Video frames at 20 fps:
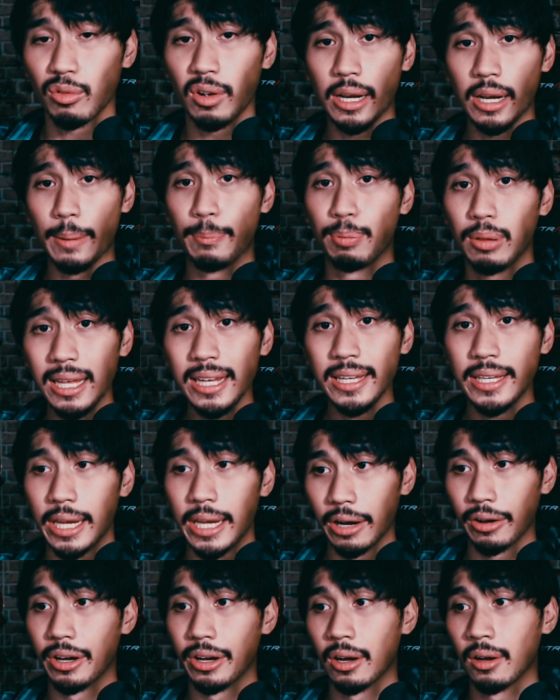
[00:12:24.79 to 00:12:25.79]
a plate
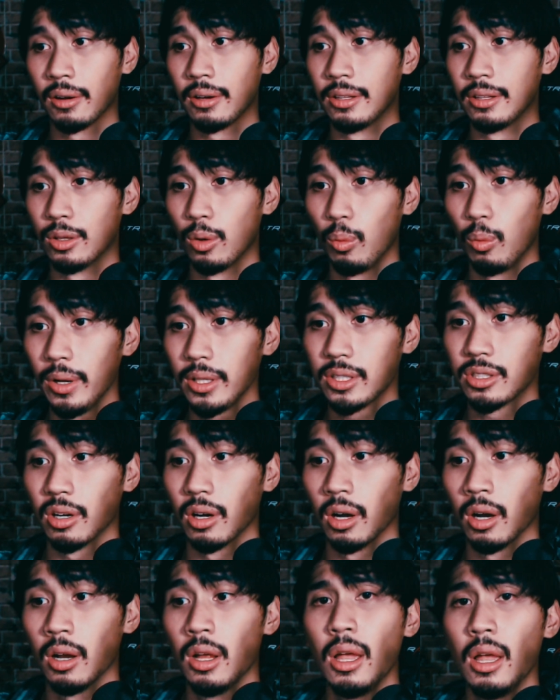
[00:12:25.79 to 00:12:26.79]
carrier in the
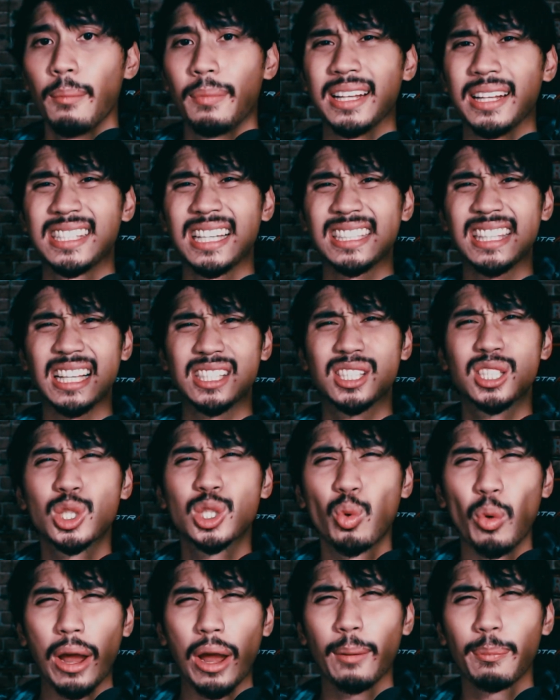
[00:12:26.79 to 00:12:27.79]
winter, but it's like that
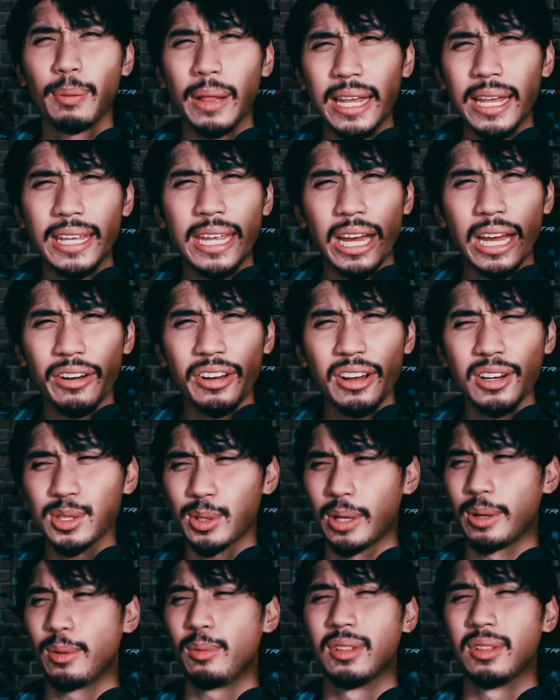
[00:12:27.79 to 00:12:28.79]
square plate carrier,
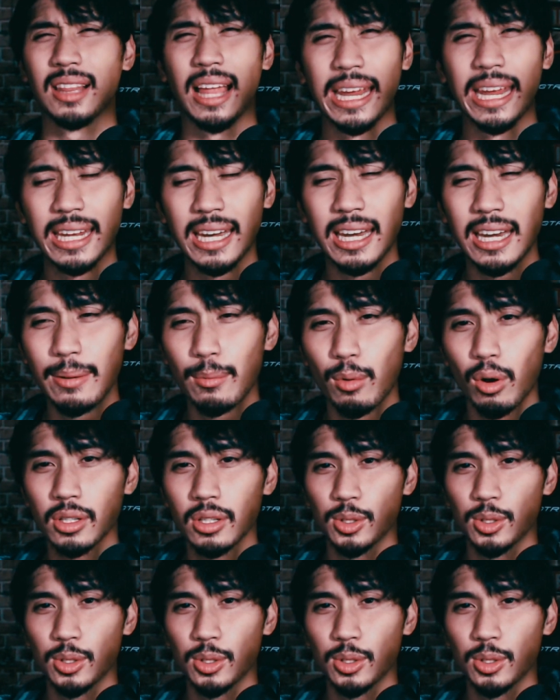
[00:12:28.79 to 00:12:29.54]
so I don't like it anymore.